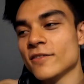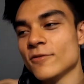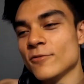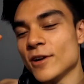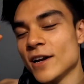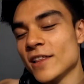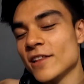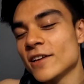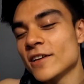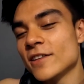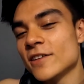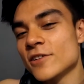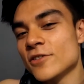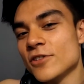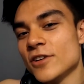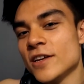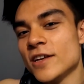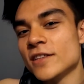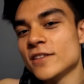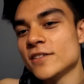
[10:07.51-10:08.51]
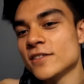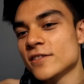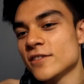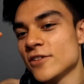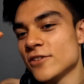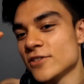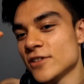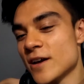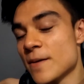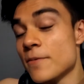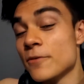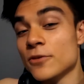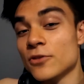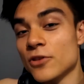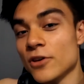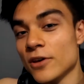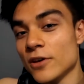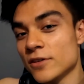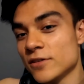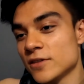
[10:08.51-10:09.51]
when I look at the ingredients, there's a couple
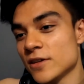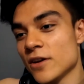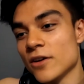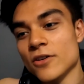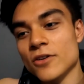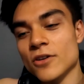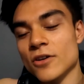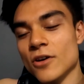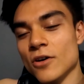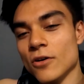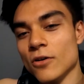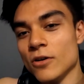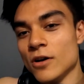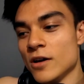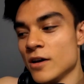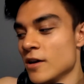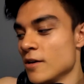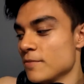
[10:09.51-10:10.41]
things there, you know,